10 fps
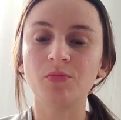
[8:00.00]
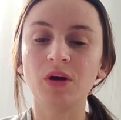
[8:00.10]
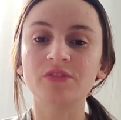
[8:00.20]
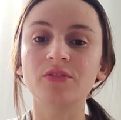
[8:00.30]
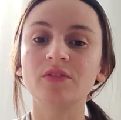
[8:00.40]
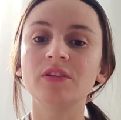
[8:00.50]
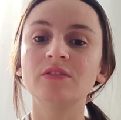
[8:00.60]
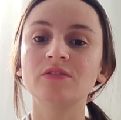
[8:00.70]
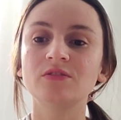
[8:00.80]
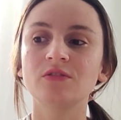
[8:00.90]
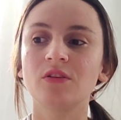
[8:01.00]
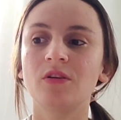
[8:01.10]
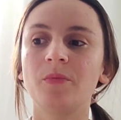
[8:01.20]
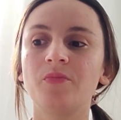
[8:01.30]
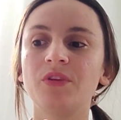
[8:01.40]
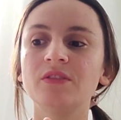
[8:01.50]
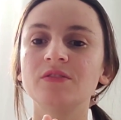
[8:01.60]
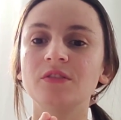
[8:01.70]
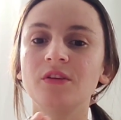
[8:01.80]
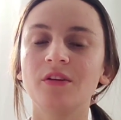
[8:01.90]
the bottle is
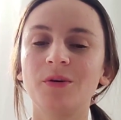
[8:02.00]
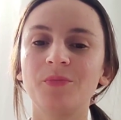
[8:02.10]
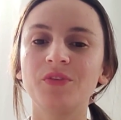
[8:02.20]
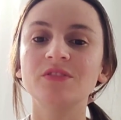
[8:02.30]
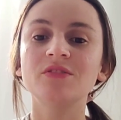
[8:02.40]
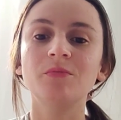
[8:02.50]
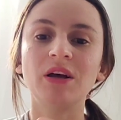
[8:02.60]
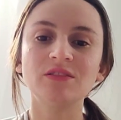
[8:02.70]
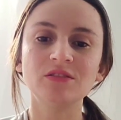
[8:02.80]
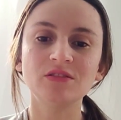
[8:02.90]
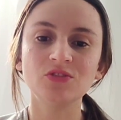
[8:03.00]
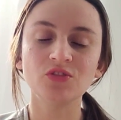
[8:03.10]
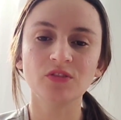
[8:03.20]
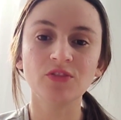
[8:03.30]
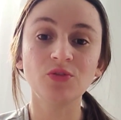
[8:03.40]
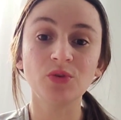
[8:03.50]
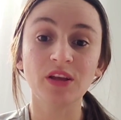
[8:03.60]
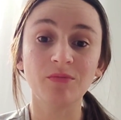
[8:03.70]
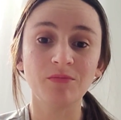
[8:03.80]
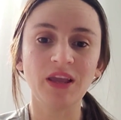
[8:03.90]
the best decision that you
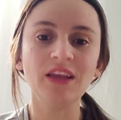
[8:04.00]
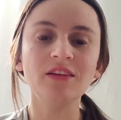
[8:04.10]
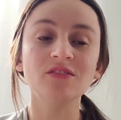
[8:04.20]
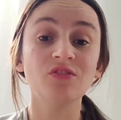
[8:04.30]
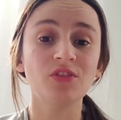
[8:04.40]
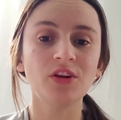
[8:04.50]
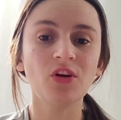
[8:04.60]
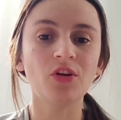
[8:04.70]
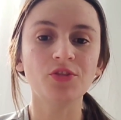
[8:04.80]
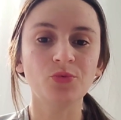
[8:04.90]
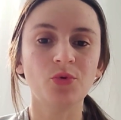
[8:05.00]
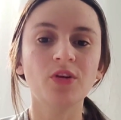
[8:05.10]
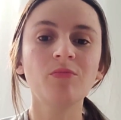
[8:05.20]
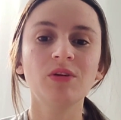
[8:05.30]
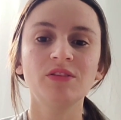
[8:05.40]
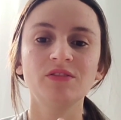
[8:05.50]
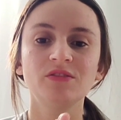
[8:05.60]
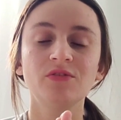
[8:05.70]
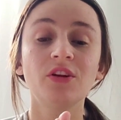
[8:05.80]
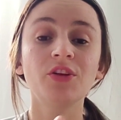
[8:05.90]
can make. Is a very hard work, but is
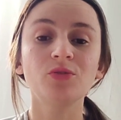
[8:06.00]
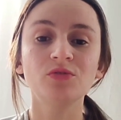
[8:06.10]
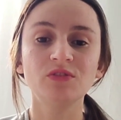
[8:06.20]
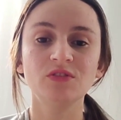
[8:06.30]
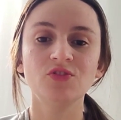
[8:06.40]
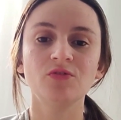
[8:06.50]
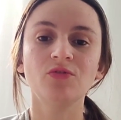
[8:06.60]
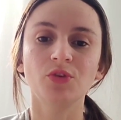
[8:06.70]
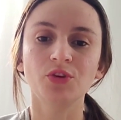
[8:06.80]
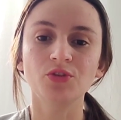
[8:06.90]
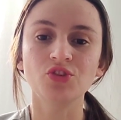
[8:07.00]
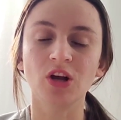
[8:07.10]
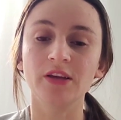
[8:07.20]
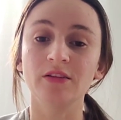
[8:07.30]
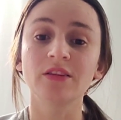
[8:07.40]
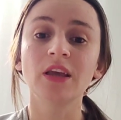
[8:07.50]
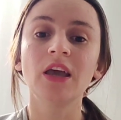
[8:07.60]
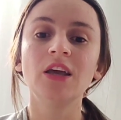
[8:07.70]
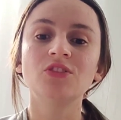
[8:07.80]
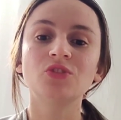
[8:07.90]
a very good decision for your child.
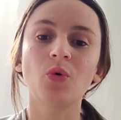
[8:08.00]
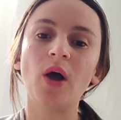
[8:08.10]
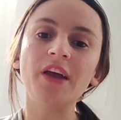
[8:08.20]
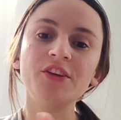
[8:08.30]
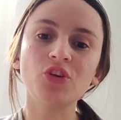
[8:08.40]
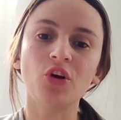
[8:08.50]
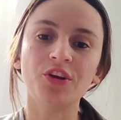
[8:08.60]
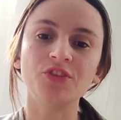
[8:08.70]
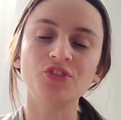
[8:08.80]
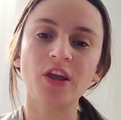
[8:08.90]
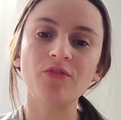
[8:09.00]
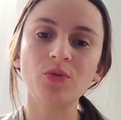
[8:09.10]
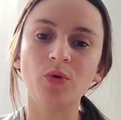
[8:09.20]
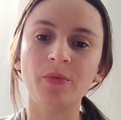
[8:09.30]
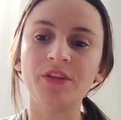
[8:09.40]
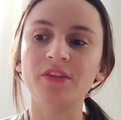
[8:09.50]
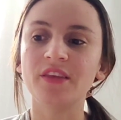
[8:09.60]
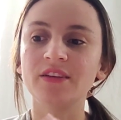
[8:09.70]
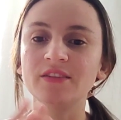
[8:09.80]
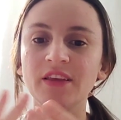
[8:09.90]
So I encourage every woman
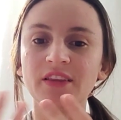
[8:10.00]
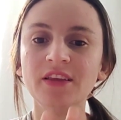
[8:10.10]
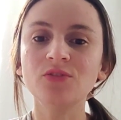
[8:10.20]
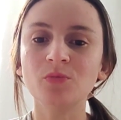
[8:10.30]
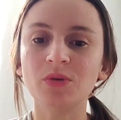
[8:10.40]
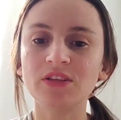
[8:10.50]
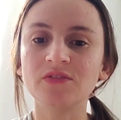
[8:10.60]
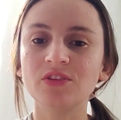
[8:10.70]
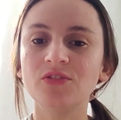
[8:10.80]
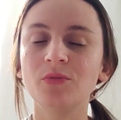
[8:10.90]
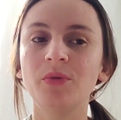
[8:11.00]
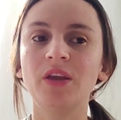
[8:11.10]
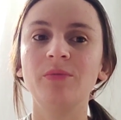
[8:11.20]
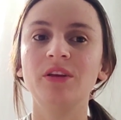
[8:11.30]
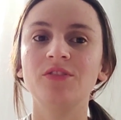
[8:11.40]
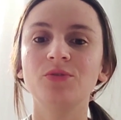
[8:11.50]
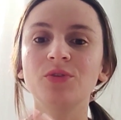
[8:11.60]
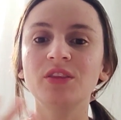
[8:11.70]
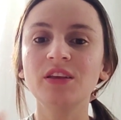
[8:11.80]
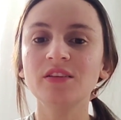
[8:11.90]
that they think to breastfeed your baby, and you
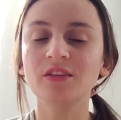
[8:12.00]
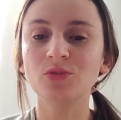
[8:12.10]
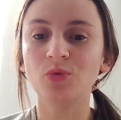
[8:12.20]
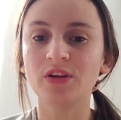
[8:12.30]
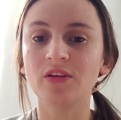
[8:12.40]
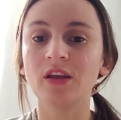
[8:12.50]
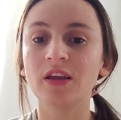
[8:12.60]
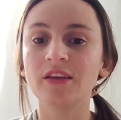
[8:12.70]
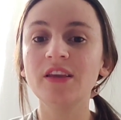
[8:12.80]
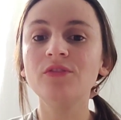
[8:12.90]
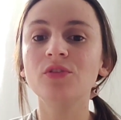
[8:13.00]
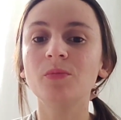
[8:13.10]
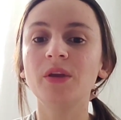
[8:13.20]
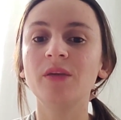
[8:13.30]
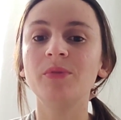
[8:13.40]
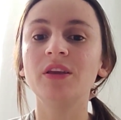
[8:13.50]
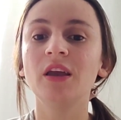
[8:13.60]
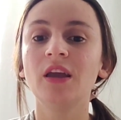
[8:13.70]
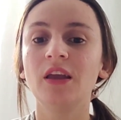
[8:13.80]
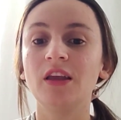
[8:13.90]
think that you want to give your baby,
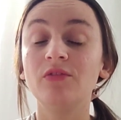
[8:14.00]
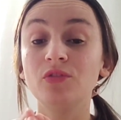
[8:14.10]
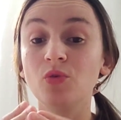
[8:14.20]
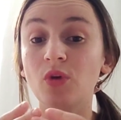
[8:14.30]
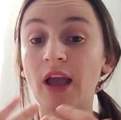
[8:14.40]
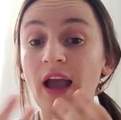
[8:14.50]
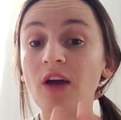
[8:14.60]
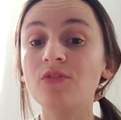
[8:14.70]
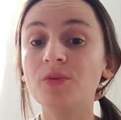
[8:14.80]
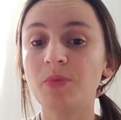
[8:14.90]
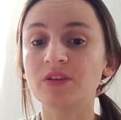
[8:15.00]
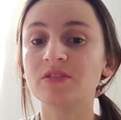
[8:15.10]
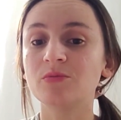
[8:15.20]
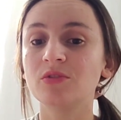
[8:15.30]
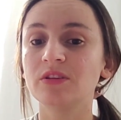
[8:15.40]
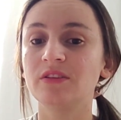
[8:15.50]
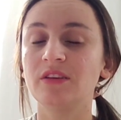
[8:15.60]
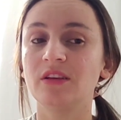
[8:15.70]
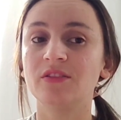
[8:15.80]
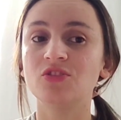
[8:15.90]
if you have the
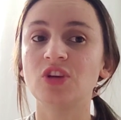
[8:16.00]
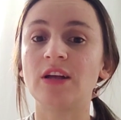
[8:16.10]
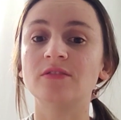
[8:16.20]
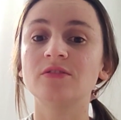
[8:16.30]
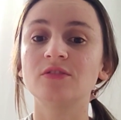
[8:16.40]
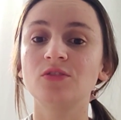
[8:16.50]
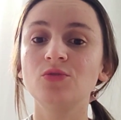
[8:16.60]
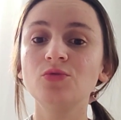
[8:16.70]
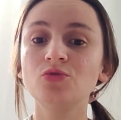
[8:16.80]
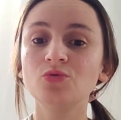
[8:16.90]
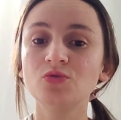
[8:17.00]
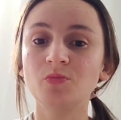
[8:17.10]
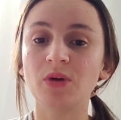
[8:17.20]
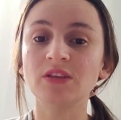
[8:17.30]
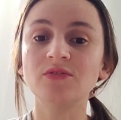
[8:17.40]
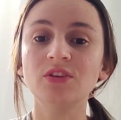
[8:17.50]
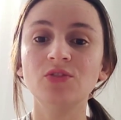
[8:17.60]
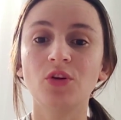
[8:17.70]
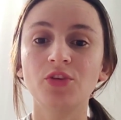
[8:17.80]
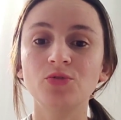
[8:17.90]
possibility and the chance, you choose to
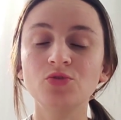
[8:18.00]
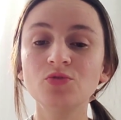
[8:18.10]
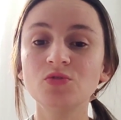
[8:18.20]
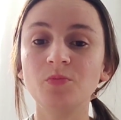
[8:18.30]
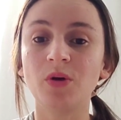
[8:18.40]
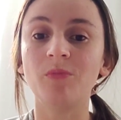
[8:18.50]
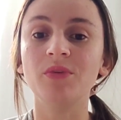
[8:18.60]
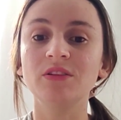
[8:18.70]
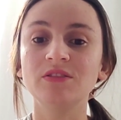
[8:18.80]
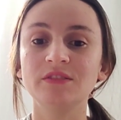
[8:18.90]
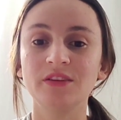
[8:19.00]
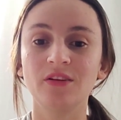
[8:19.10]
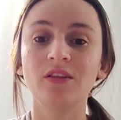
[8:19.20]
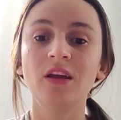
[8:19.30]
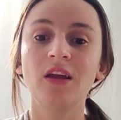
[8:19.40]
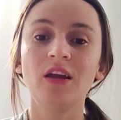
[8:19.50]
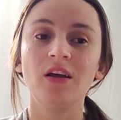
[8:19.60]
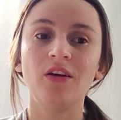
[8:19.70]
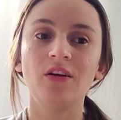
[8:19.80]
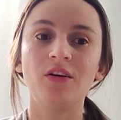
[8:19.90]
breastfeed or you choose to pump, is still
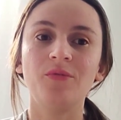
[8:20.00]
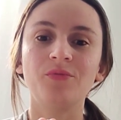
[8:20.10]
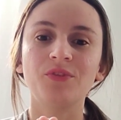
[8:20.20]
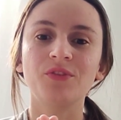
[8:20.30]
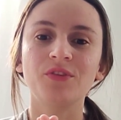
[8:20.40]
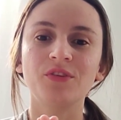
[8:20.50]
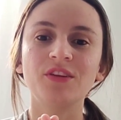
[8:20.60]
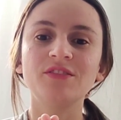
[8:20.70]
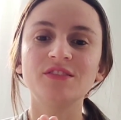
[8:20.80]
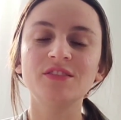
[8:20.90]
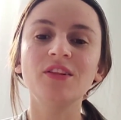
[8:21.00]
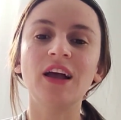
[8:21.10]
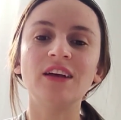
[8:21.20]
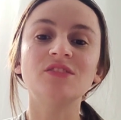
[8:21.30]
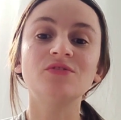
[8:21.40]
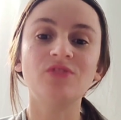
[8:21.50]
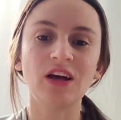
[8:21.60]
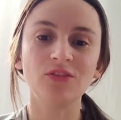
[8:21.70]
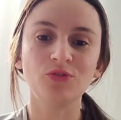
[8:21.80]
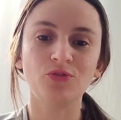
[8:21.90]
it still has
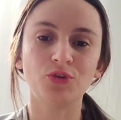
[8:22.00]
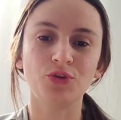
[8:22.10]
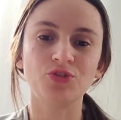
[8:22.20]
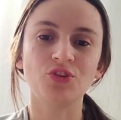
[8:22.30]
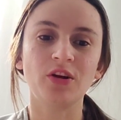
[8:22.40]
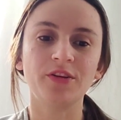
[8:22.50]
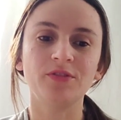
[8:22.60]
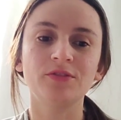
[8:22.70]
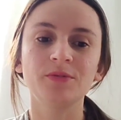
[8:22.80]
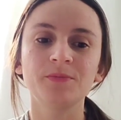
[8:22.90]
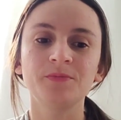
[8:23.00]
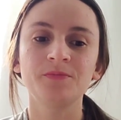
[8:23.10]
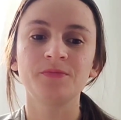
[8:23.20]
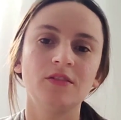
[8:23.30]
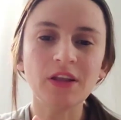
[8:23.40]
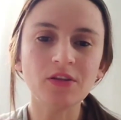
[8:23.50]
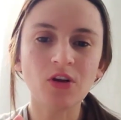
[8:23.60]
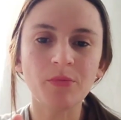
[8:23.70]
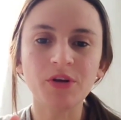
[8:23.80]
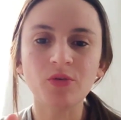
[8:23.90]
value for your child. Another
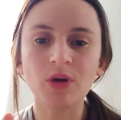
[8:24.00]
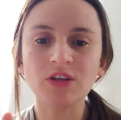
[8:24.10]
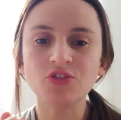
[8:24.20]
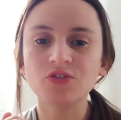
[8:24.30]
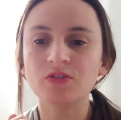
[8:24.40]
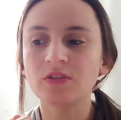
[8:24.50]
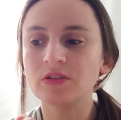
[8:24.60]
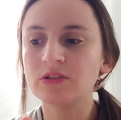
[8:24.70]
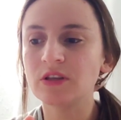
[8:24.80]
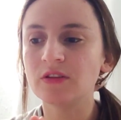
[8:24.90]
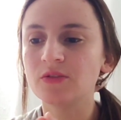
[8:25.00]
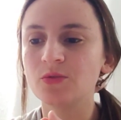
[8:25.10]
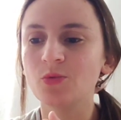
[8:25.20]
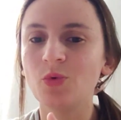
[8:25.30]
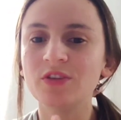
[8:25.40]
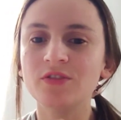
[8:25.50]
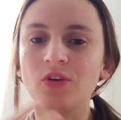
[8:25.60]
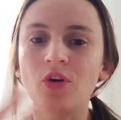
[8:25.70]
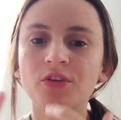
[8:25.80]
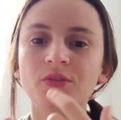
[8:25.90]
common question is that what
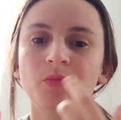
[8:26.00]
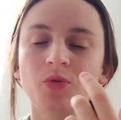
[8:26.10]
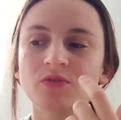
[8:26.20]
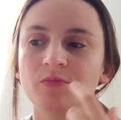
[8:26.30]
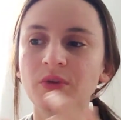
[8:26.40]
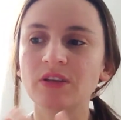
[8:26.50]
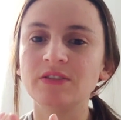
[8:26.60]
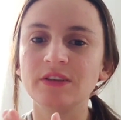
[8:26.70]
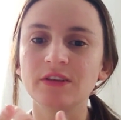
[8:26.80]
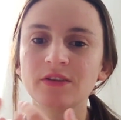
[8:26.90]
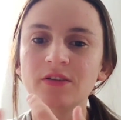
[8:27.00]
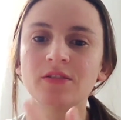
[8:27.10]
are the most basic